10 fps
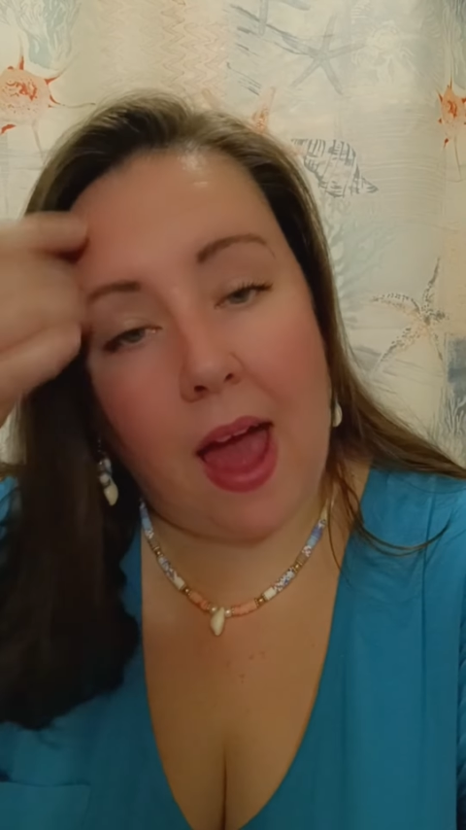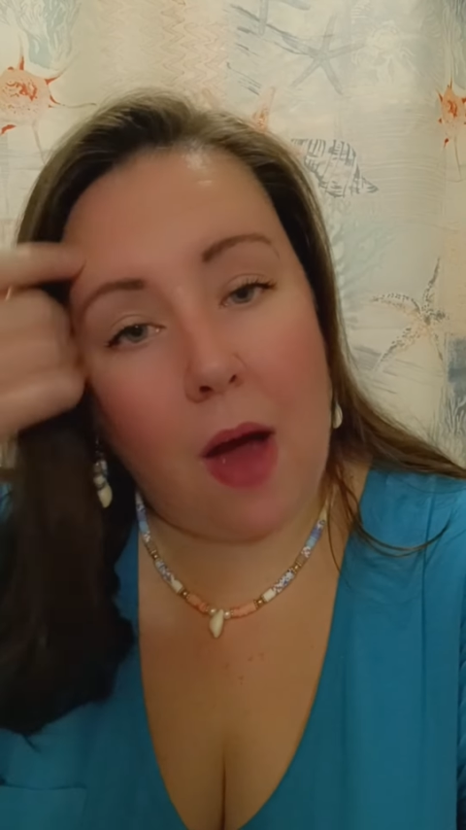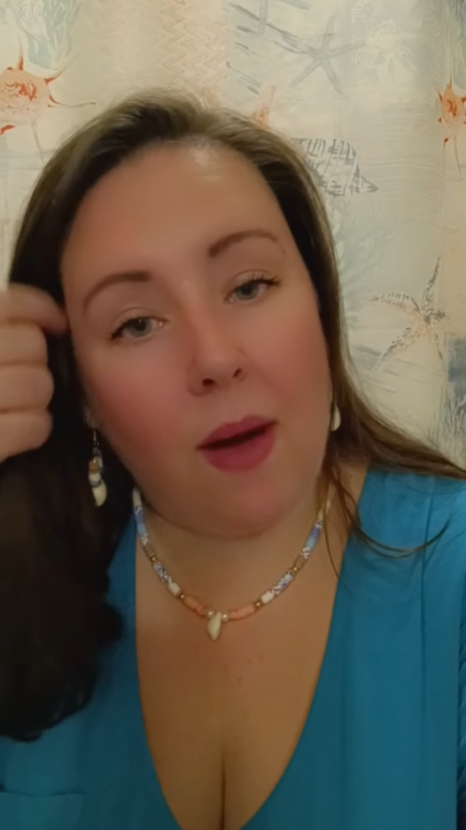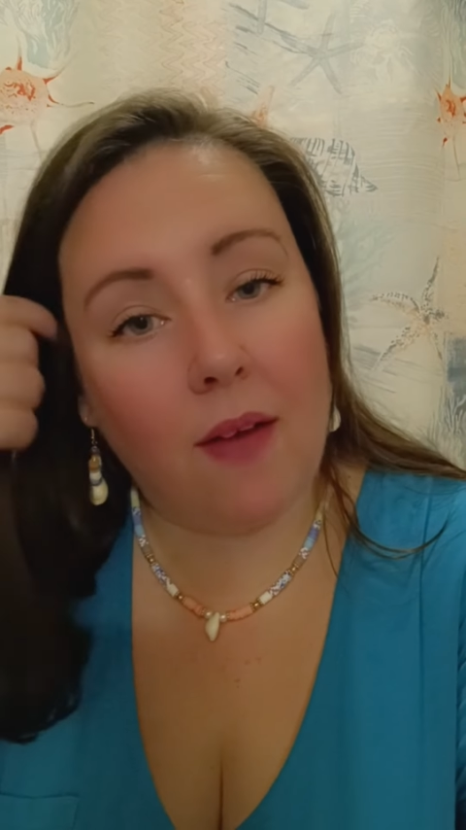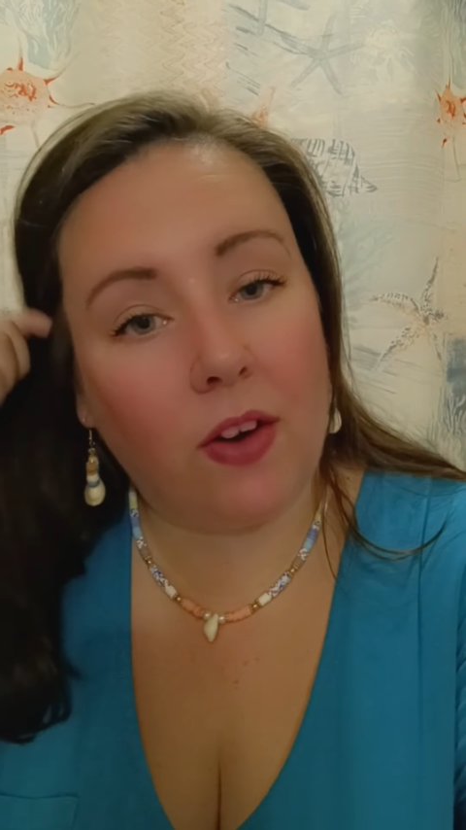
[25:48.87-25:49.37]

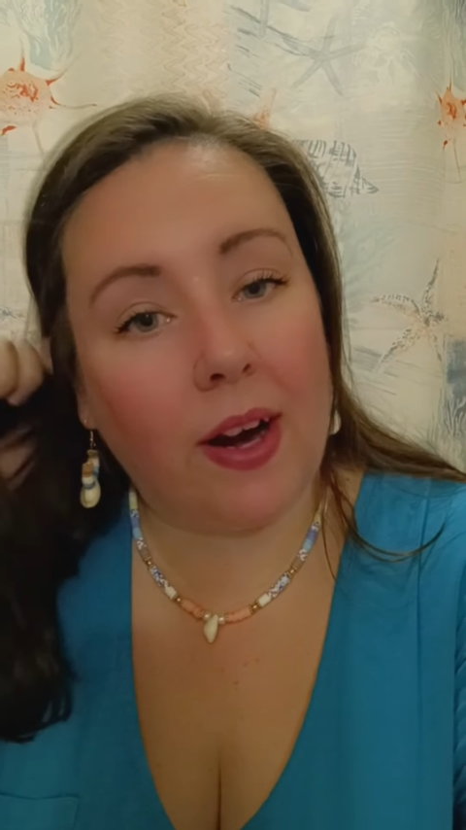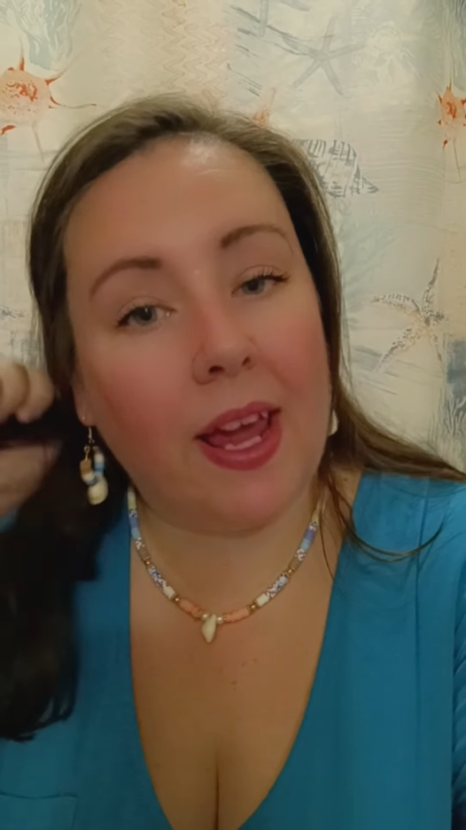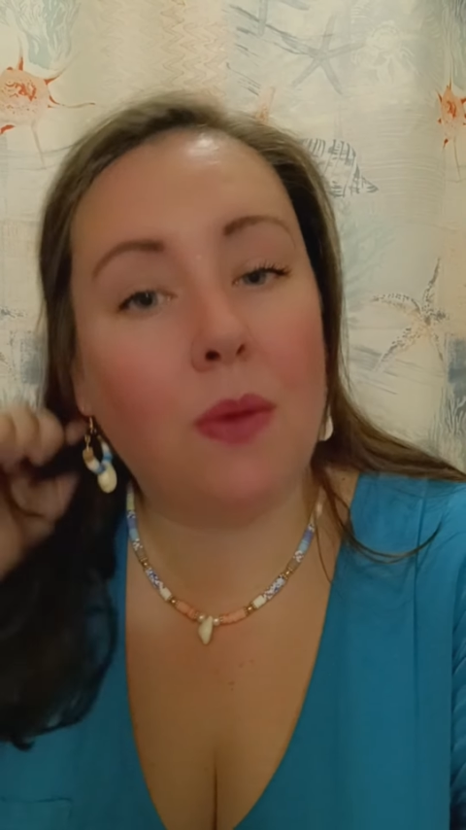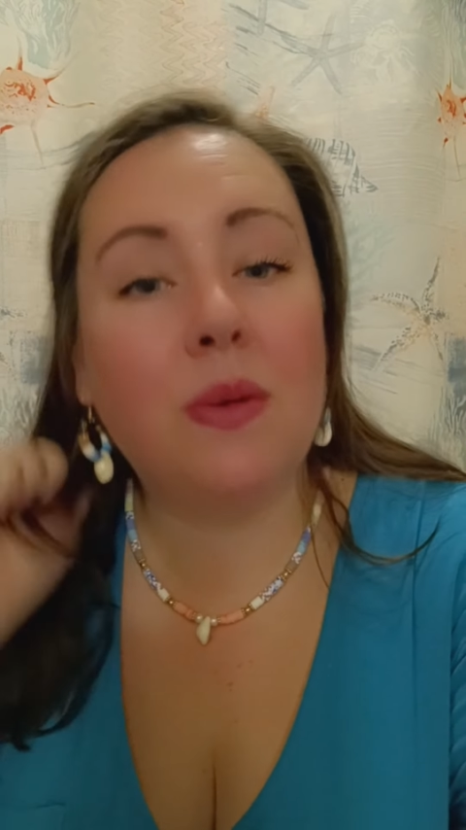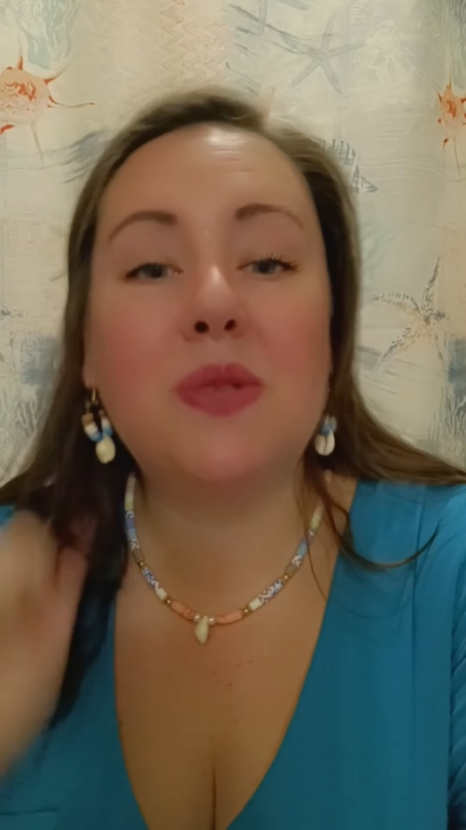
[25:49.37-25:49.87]
However,
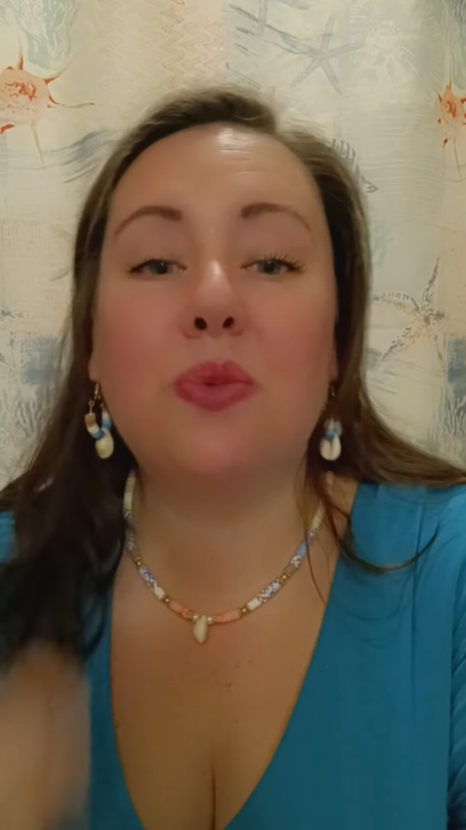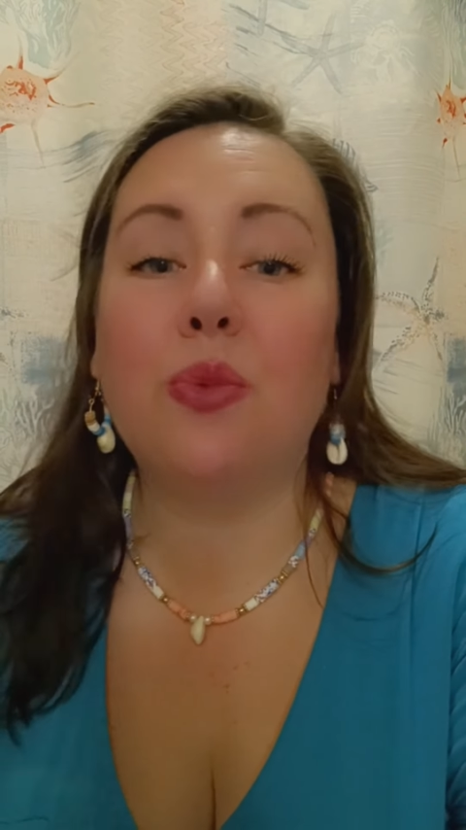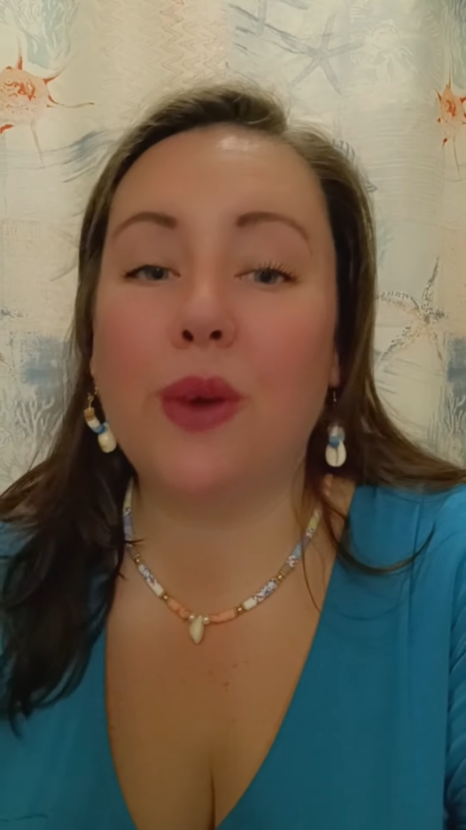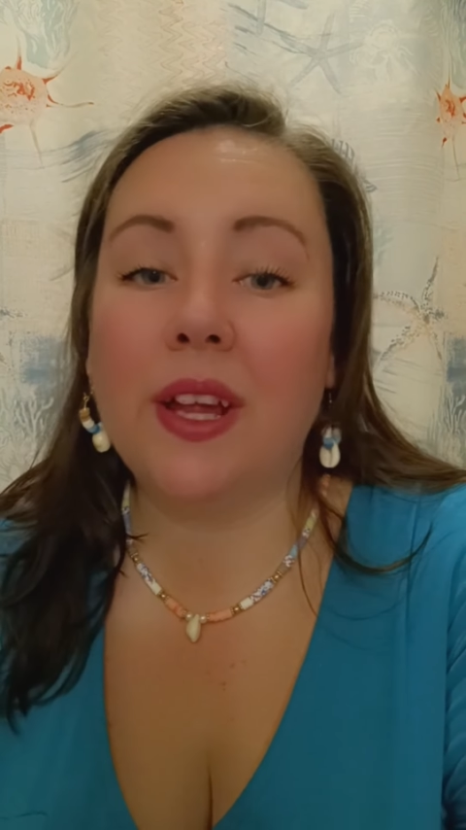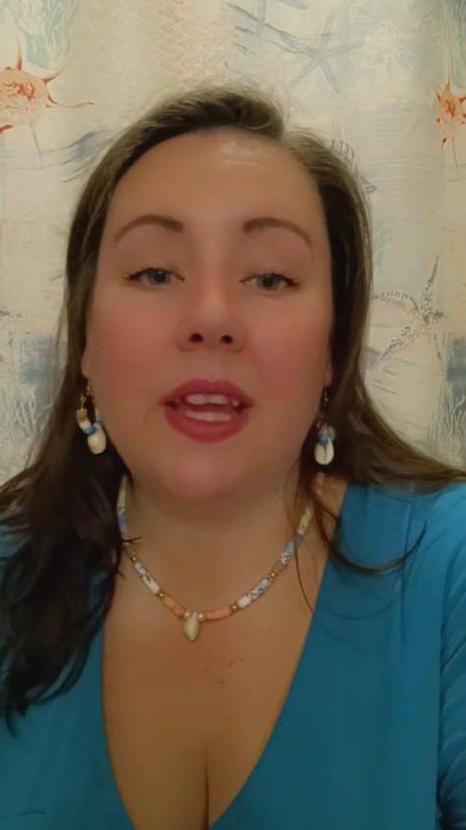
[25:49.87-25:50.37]
it was
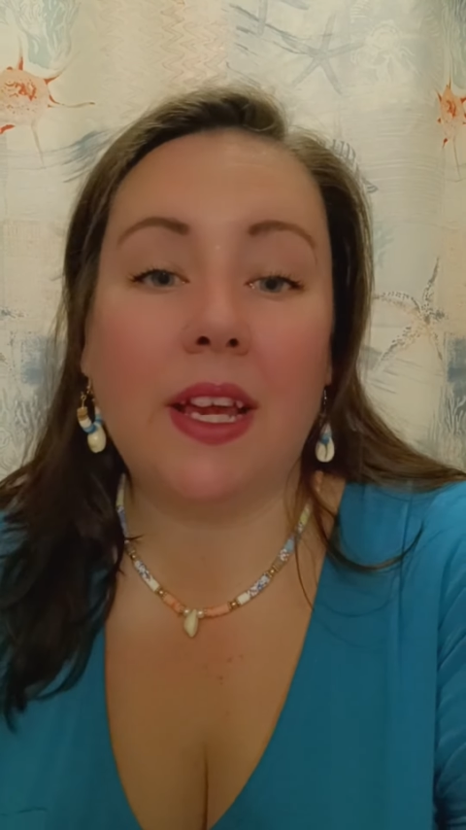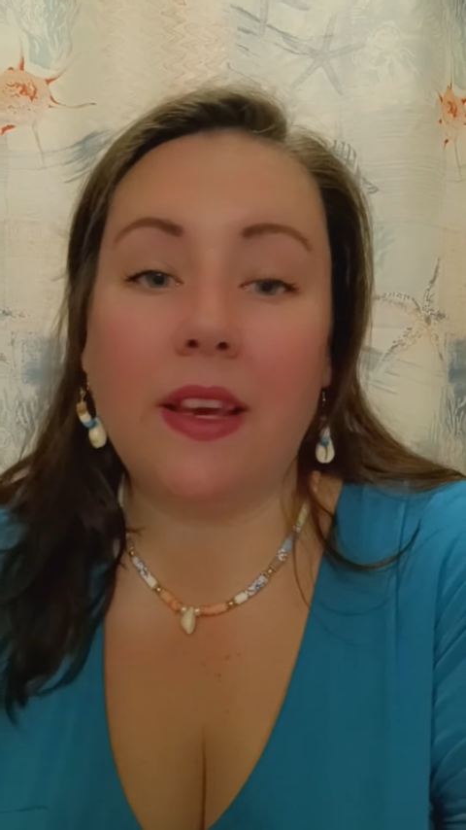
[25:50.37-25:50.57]
really